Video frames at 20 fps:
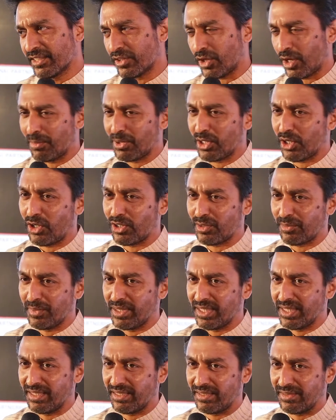Robert
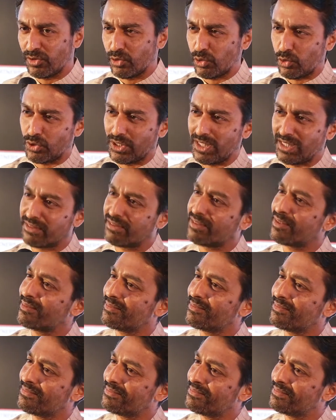Altman, Guru Dutt
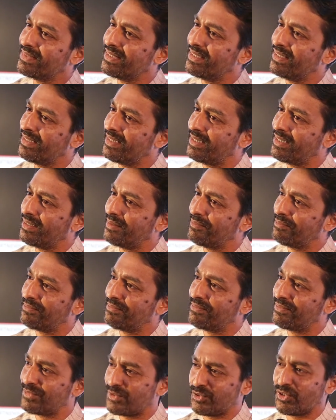um,
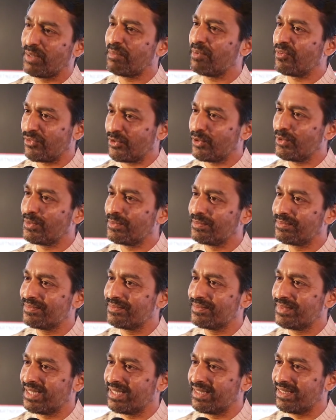to name a few,
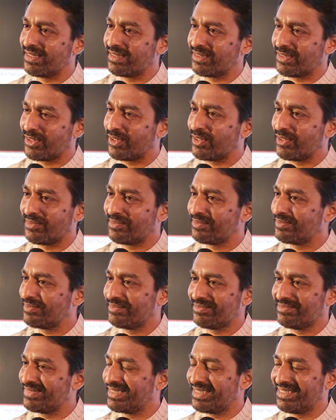uh, you know,
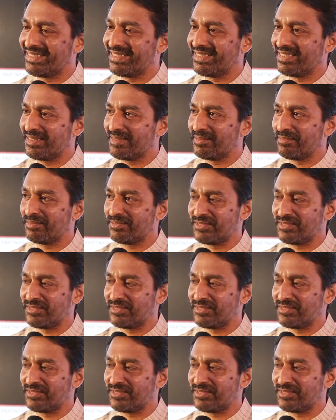um,